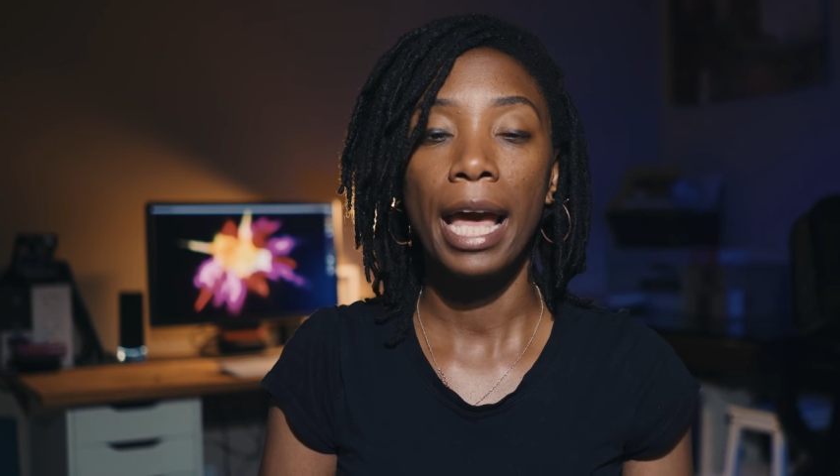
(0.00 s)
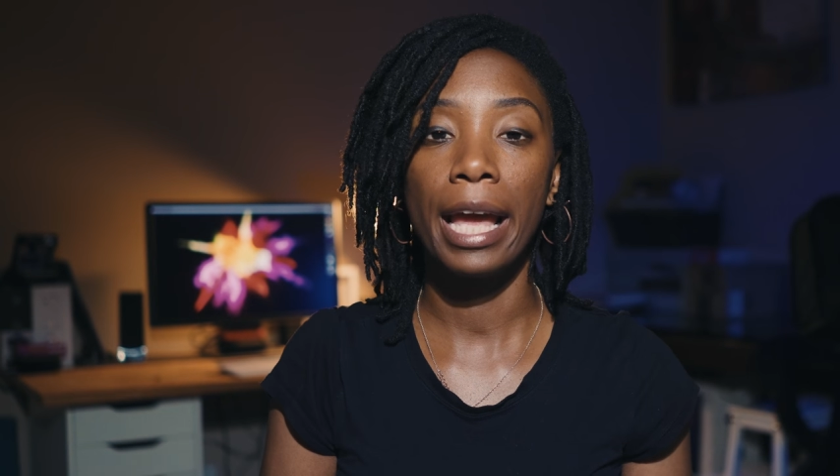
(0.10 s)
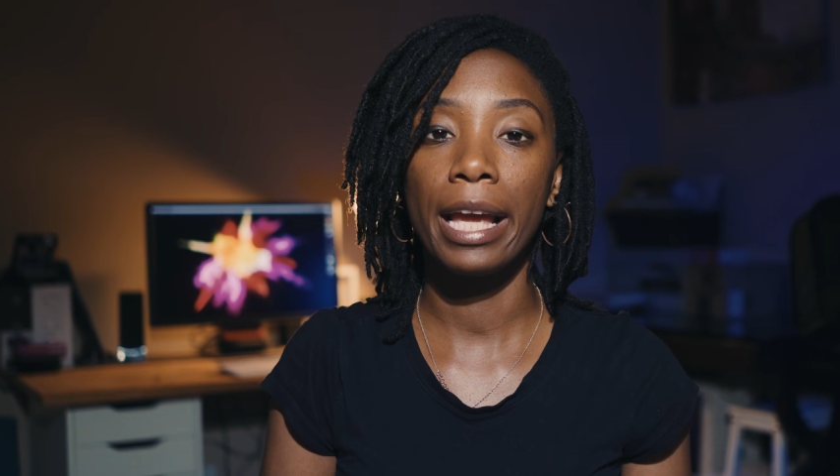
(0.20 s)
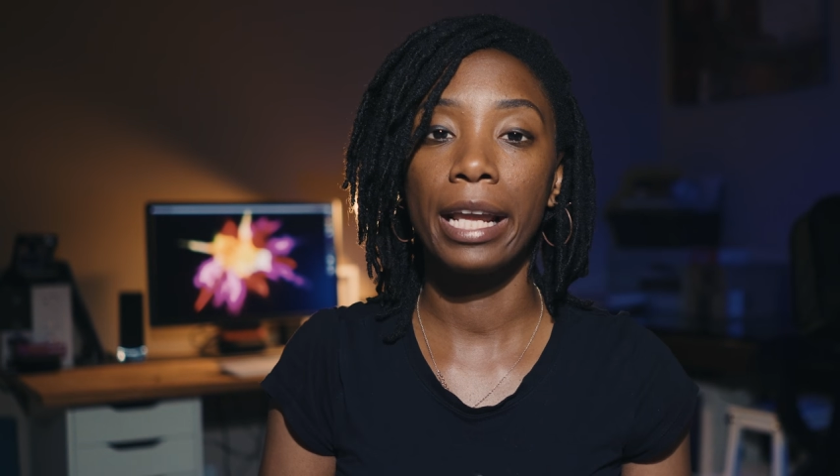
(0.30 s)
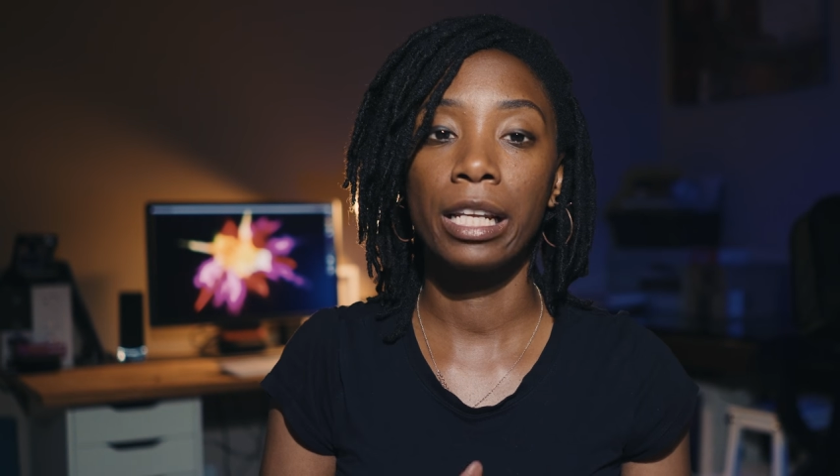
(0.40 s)

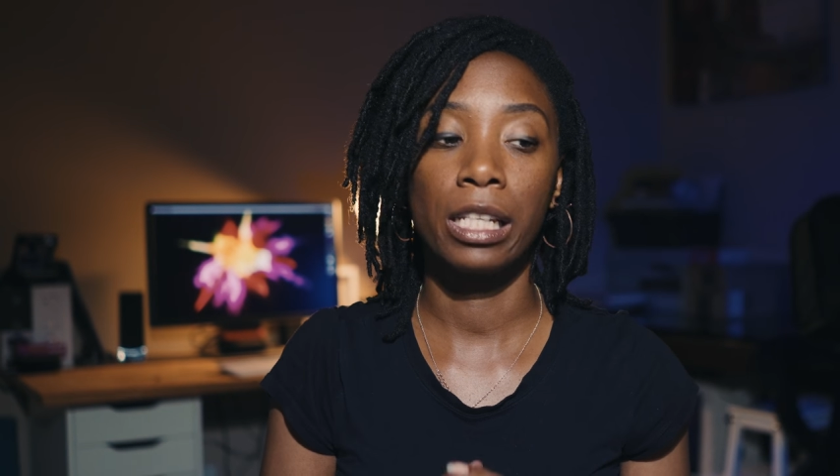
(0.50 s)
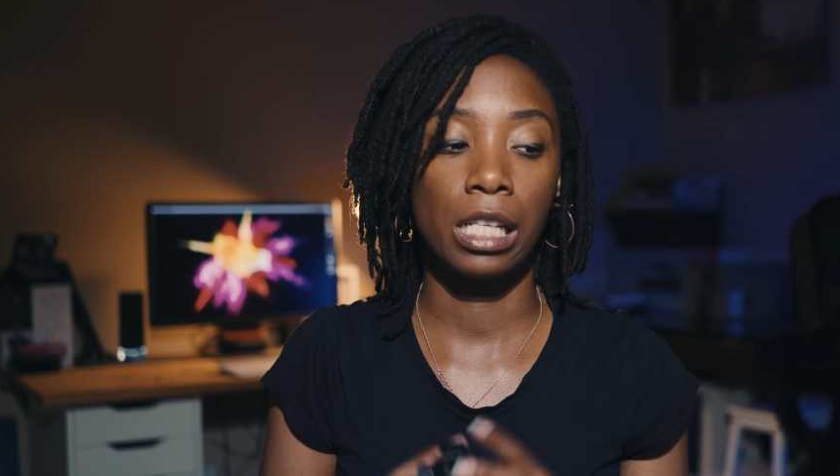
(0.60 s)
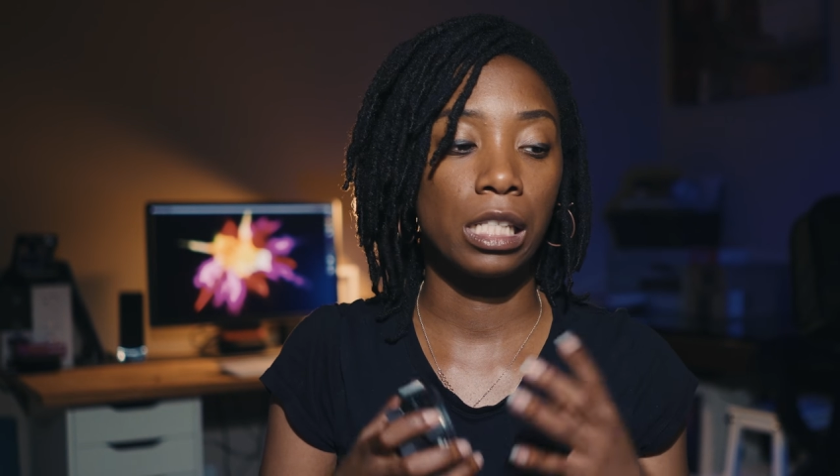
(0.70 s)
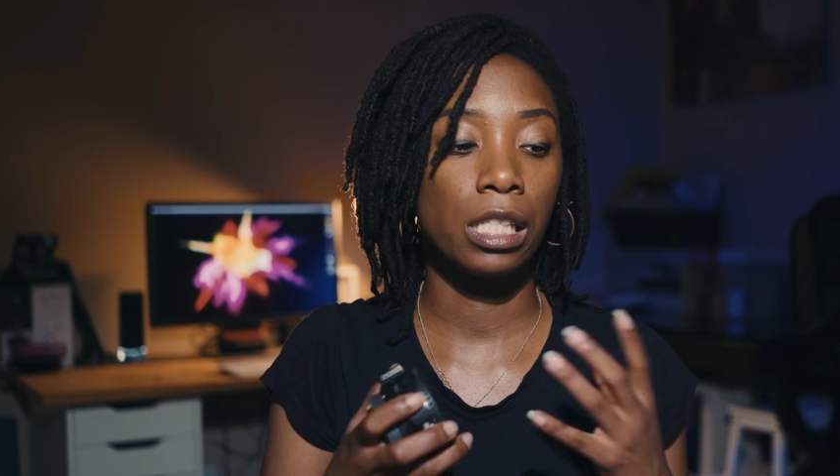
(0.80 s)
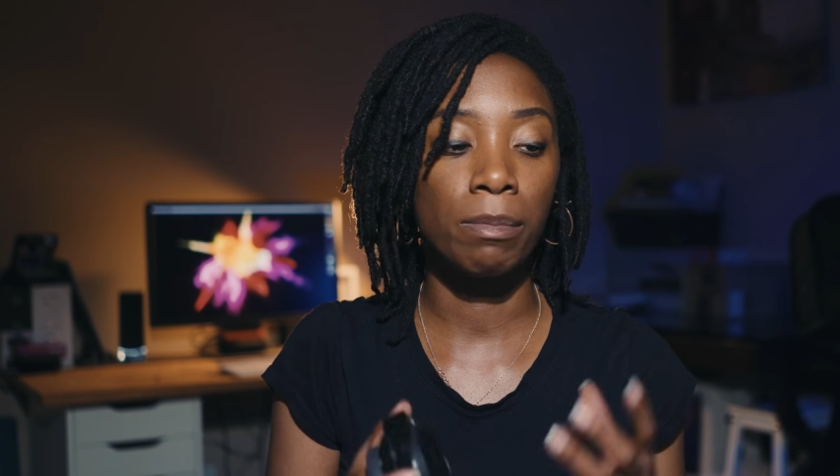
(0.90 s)
And
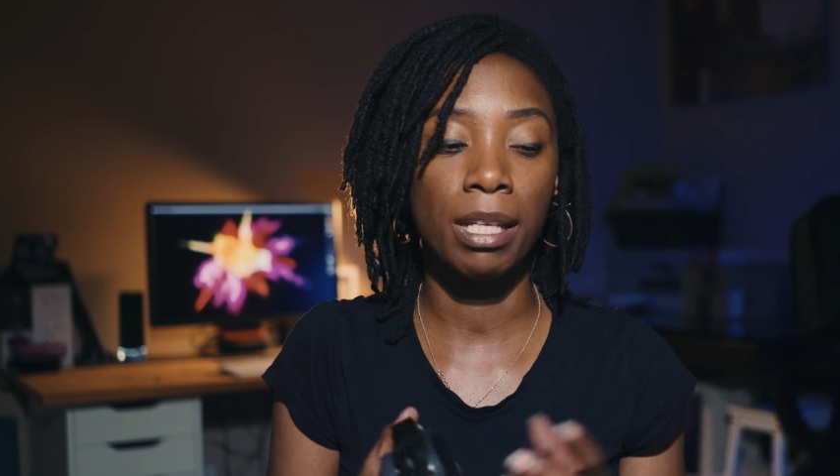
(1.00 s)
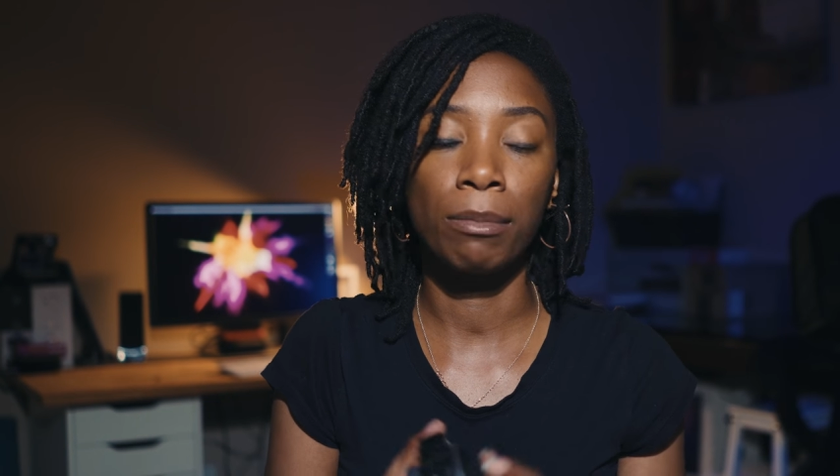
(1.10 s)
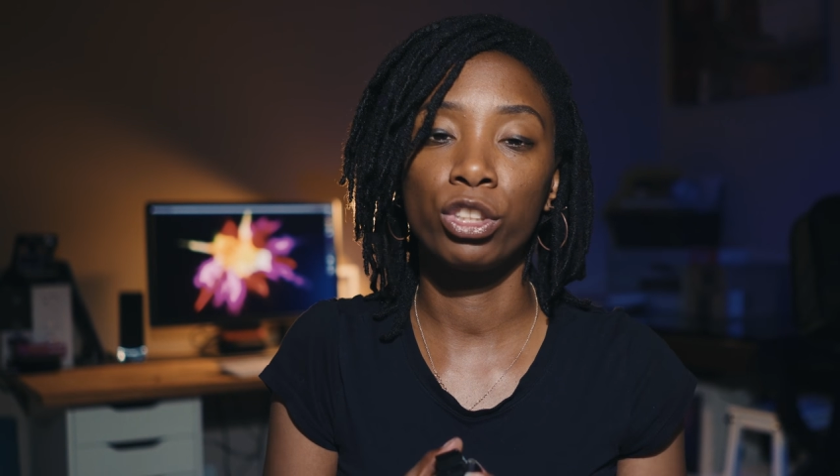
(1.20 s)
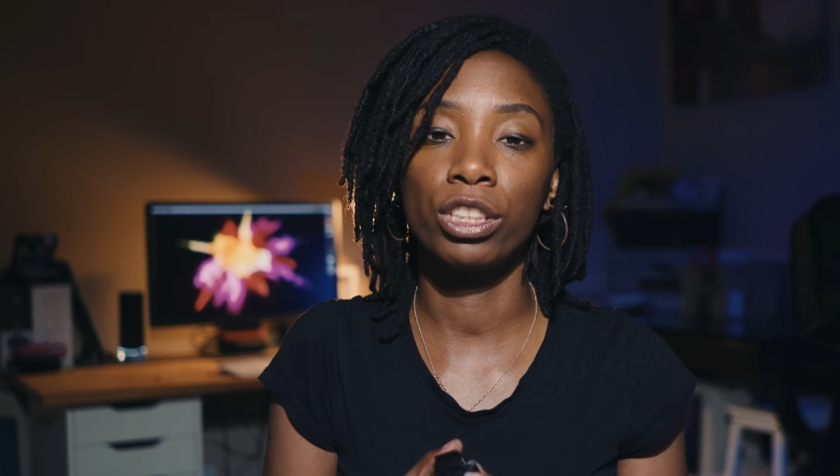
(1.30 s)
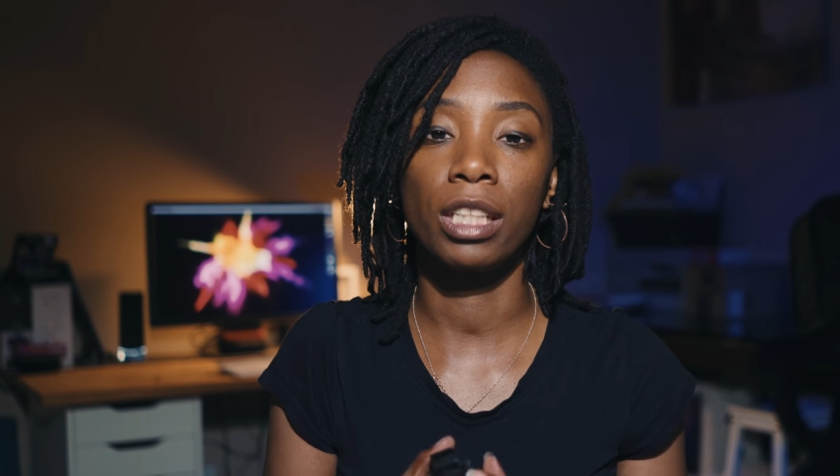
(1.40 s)

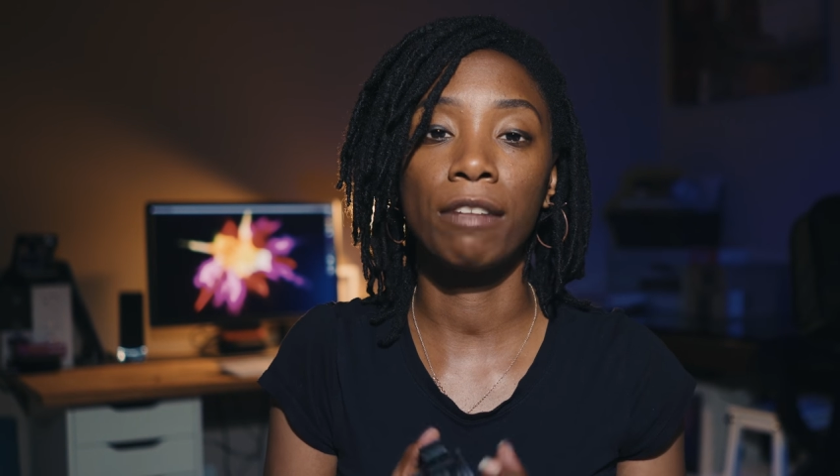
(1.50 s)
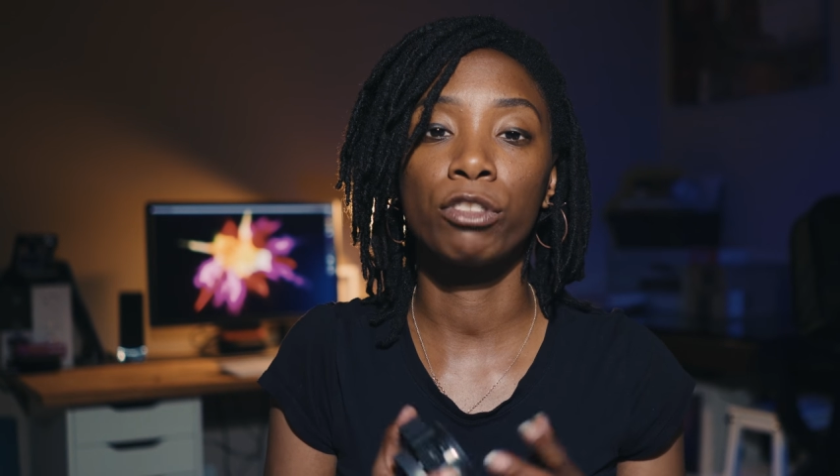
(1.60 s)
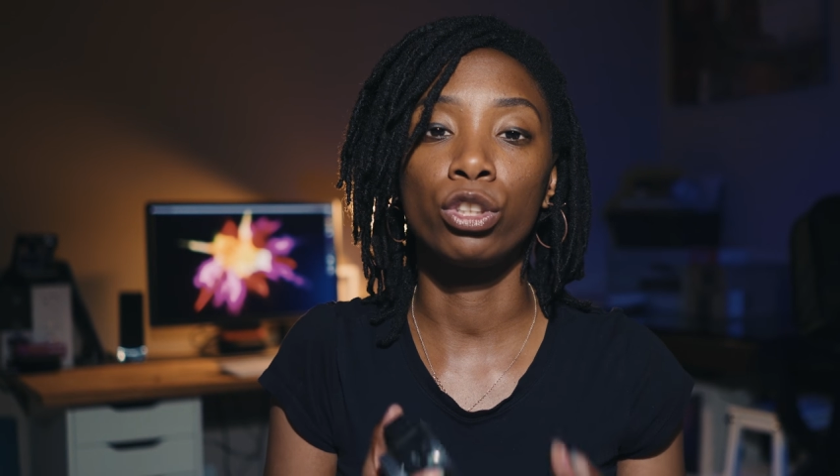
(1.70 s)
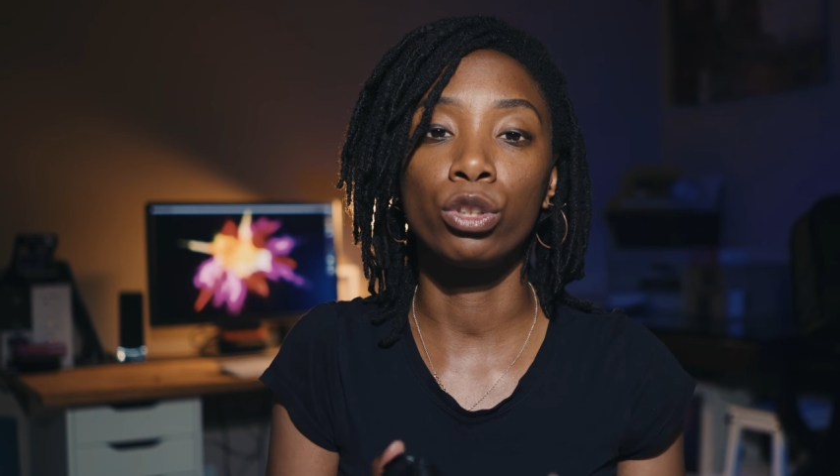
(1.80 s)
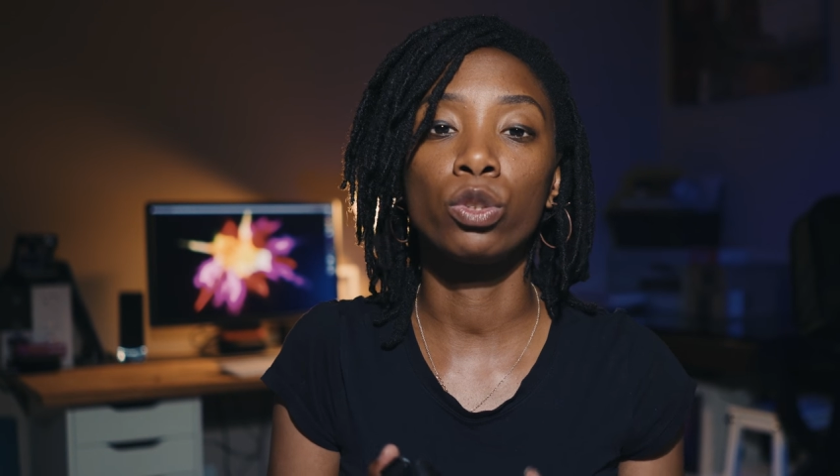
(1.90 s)
sometimes you just
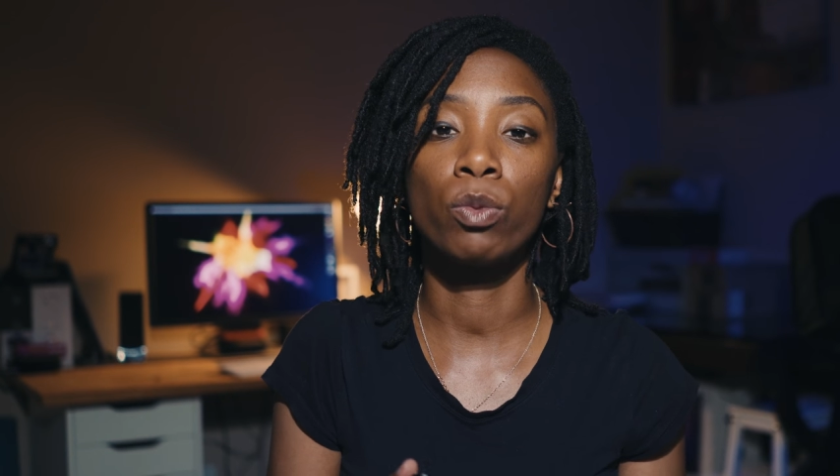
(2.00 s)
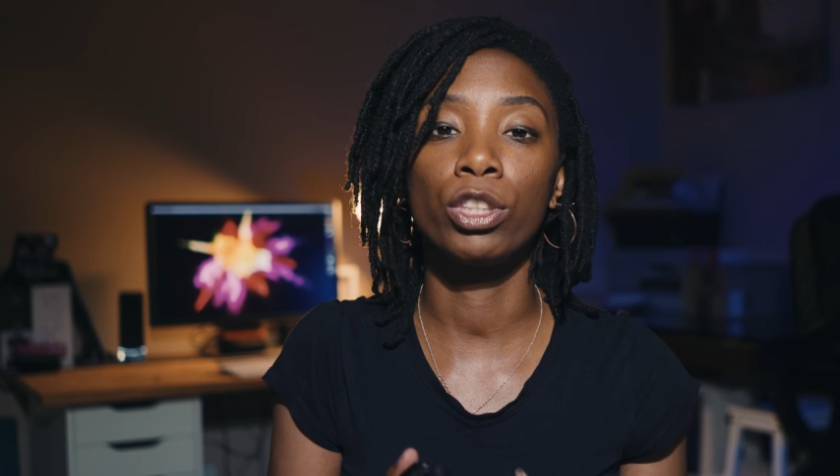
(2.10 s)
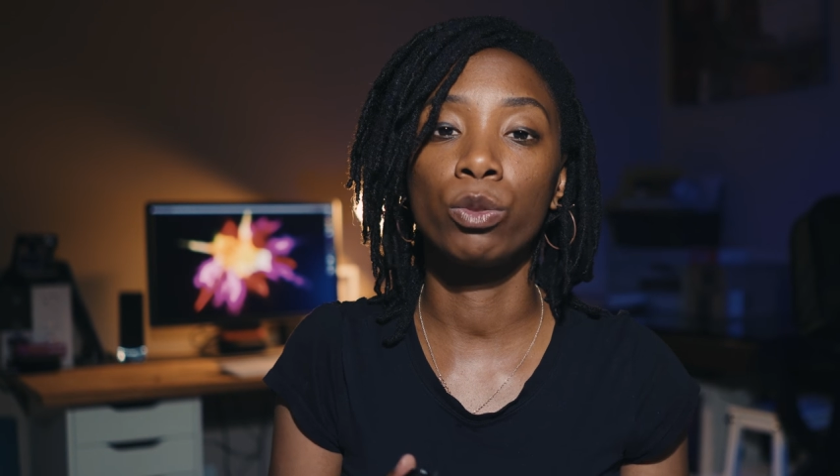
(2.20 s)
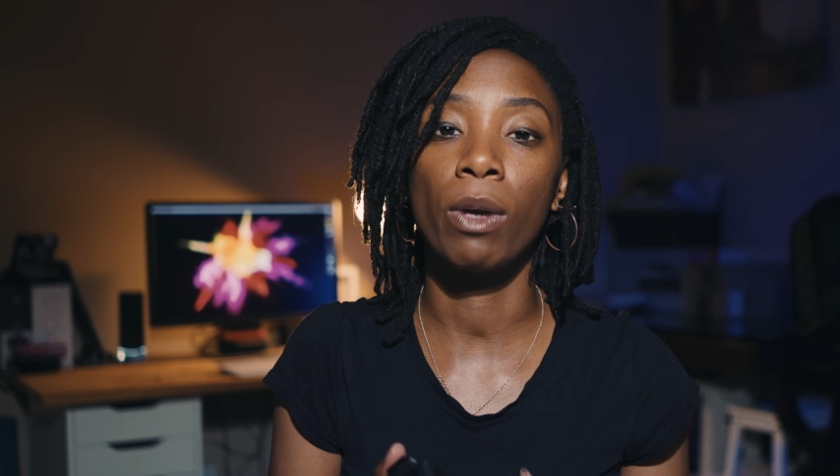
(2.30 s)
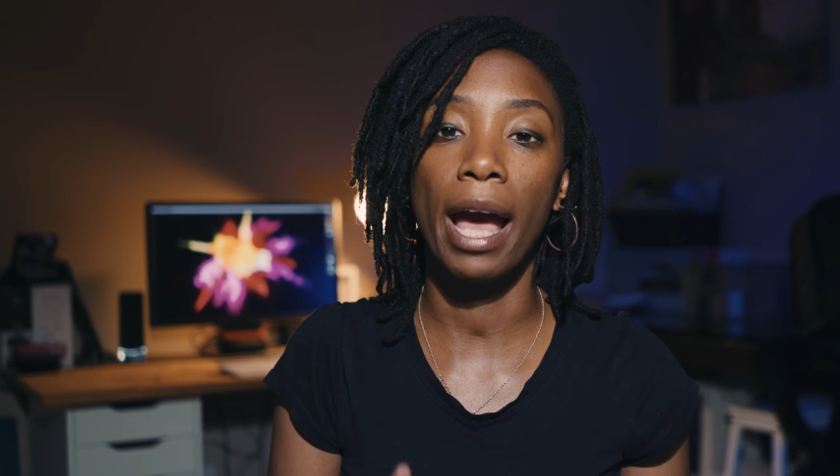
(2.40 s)
have to use what you